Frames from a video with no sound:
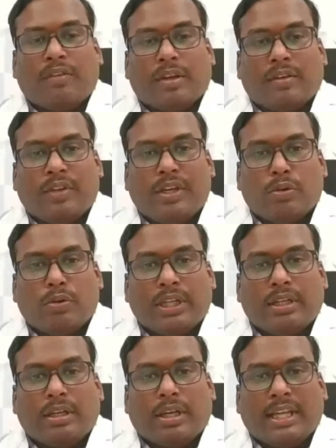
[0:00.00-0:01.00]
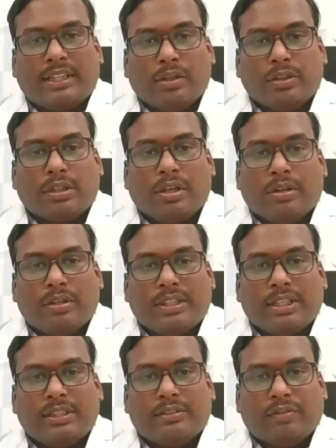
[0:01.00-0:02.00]
we know that
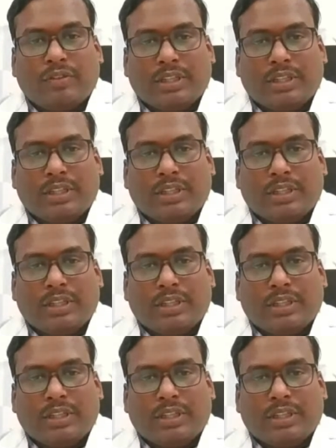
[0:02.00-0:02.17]
atherosclerosis, which